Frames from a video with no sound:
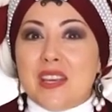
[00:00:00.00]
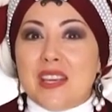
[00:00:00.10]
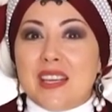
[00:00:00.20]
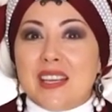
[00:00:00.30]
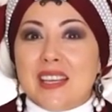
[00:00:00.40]

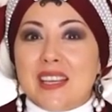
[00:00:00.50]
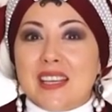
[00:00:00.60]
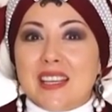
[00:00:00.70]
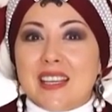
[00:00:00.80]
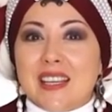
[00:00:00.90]
love.
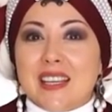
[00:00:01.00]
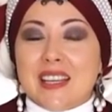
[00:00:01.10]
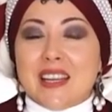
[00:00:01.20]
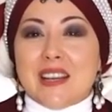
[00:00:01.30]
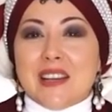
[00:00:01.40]
You
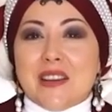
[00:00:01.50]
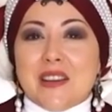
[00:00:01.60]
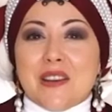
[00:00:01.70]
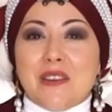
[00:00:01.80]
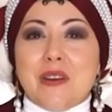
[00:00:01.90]
are
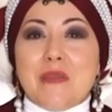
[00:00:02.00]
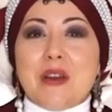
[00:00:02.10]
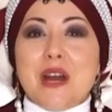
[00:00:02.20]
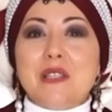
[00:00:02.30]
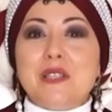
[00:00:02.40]

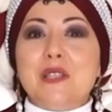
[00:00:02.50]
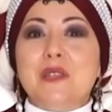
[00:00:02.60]
twirling.